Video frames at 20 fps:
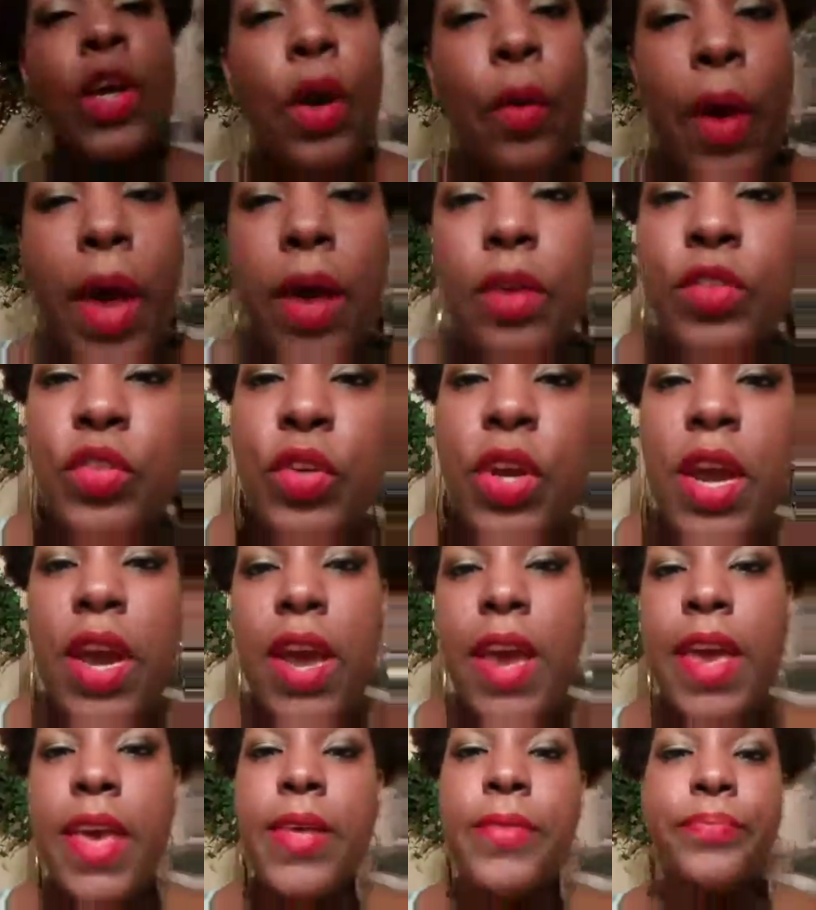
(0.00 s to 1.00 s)
go out,
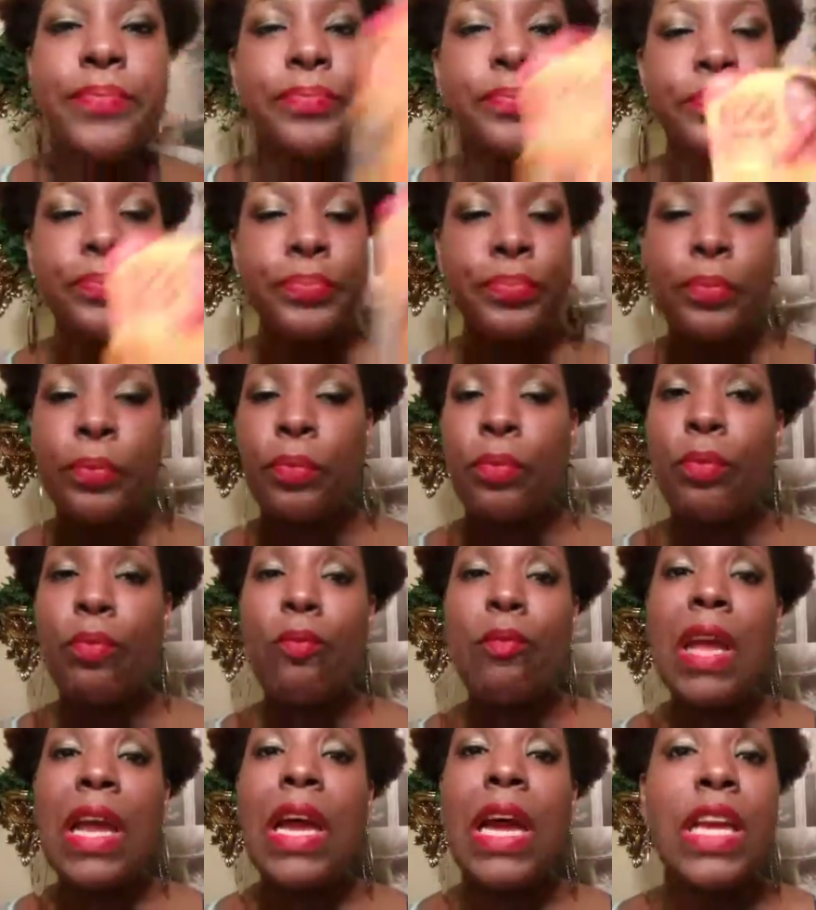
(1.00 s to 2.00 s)
try it.
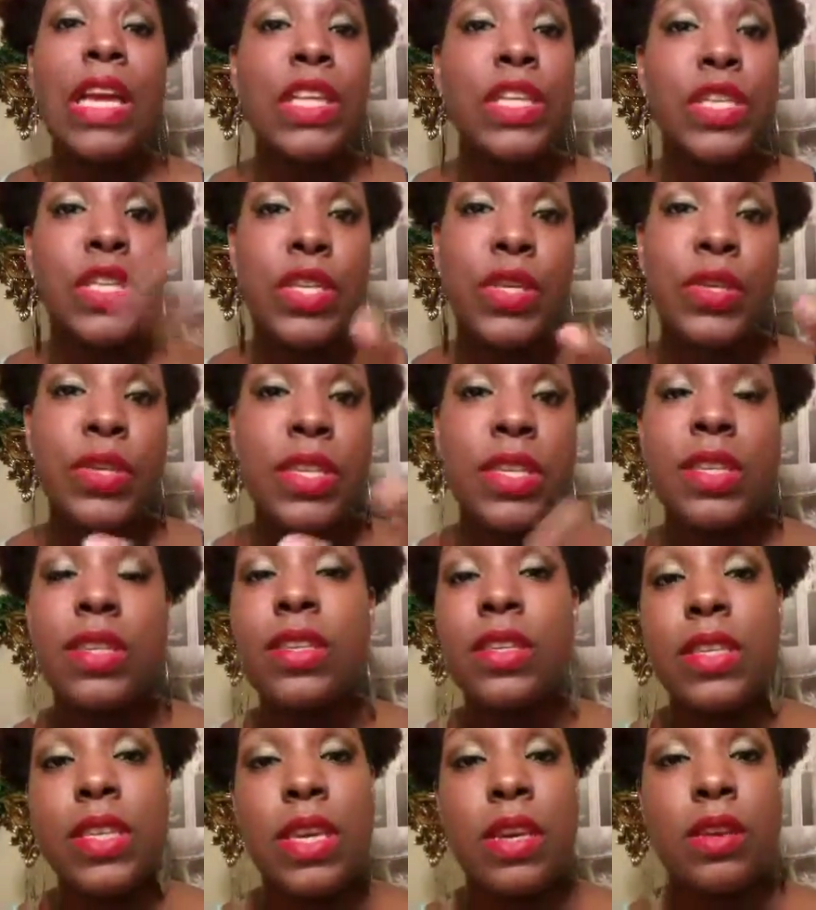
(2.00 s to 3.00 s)
This is
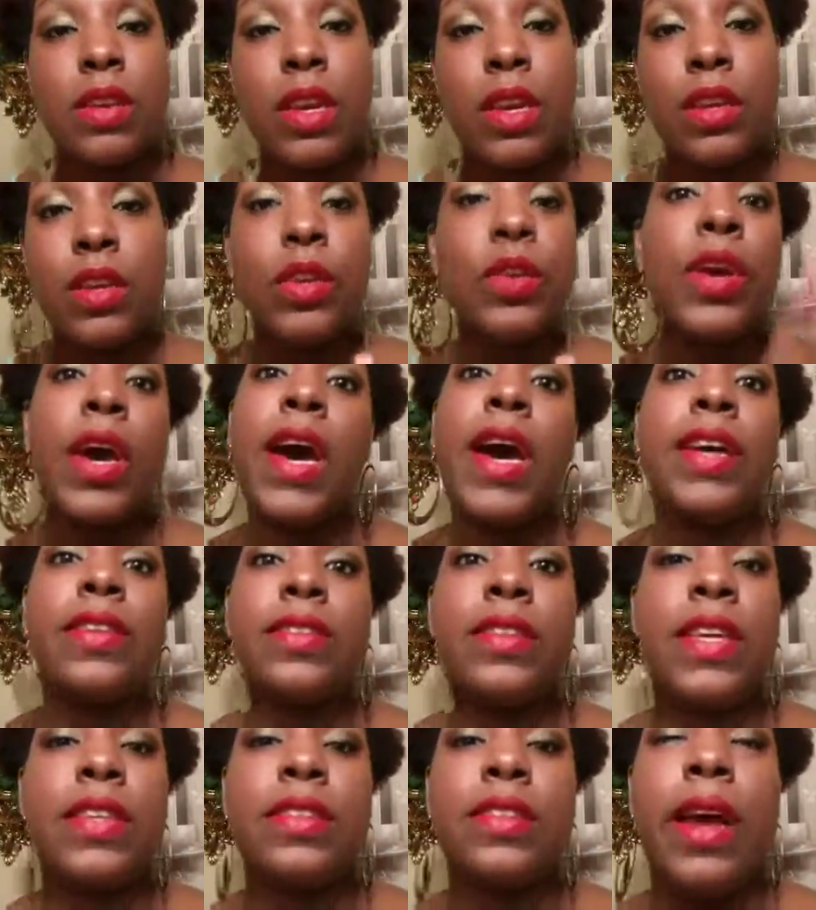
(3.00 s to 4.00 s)
you guys
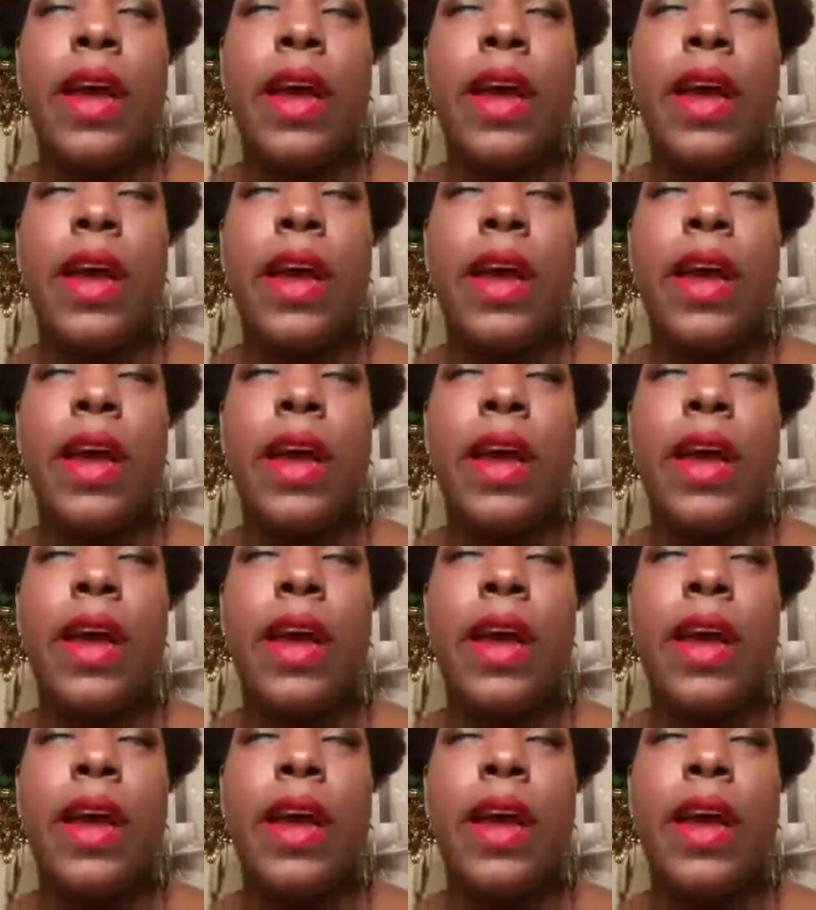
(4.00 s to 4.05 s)
next